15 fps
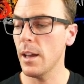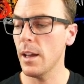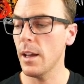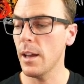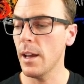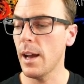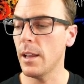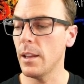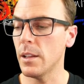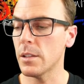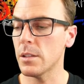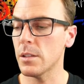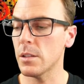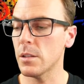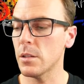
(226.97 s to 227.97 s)

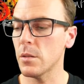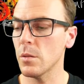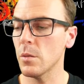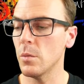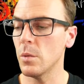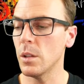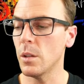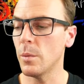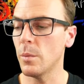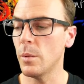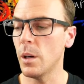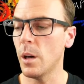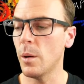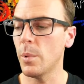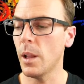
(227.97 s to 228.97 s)
Alice will
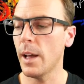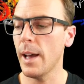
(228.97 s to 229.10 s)
apply